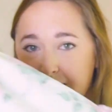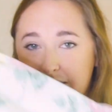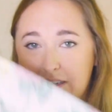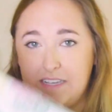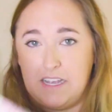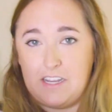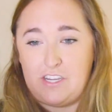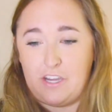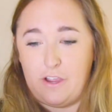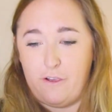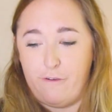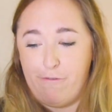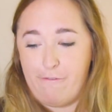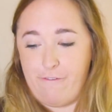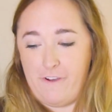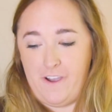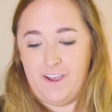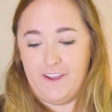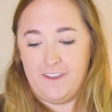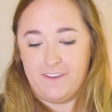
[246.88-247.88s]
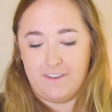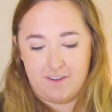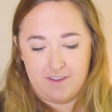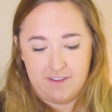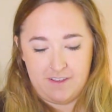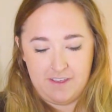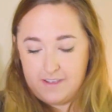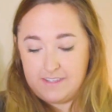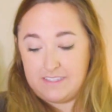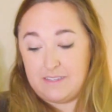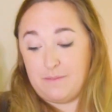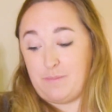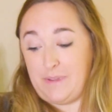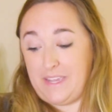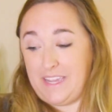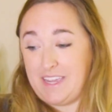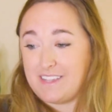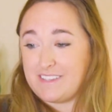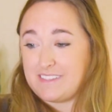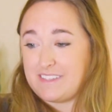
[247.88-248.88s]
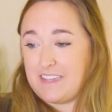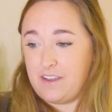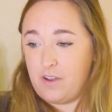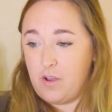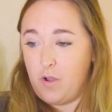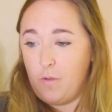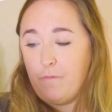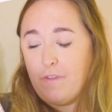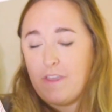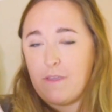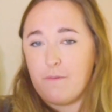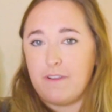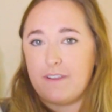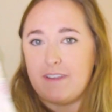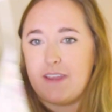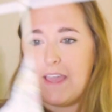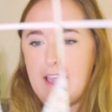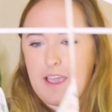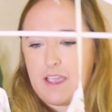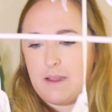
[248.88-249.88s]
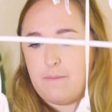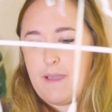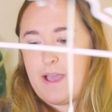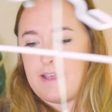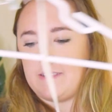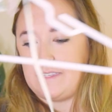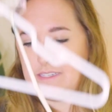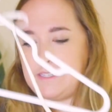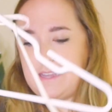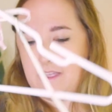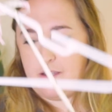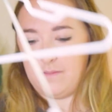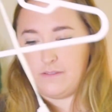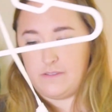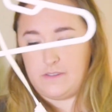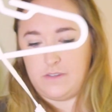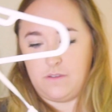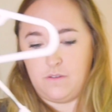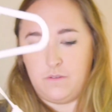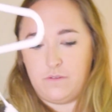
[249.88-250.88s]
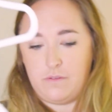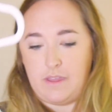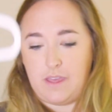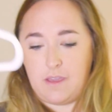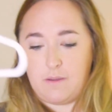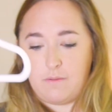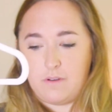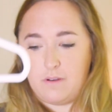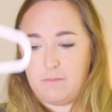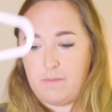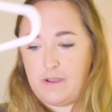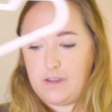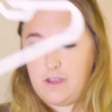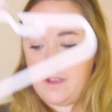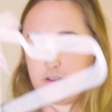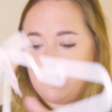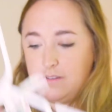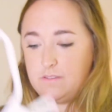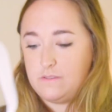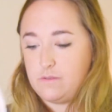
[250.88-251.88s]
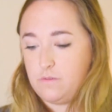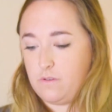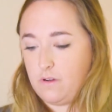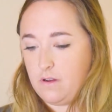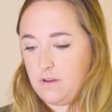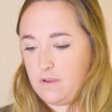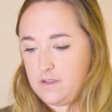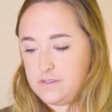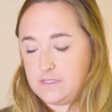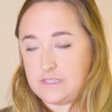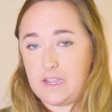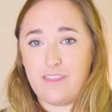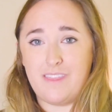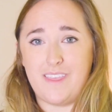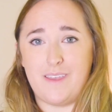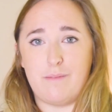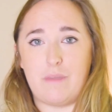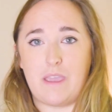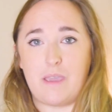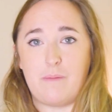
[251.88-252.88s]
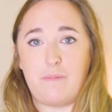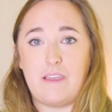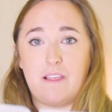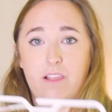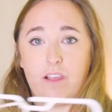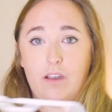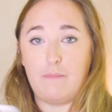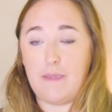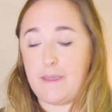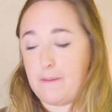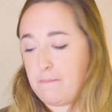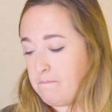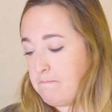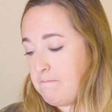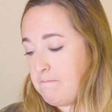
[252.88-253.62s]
such a fun, awesome piece and hopefully one day I can pass it down to like one of my daughters or a son that may be a little bit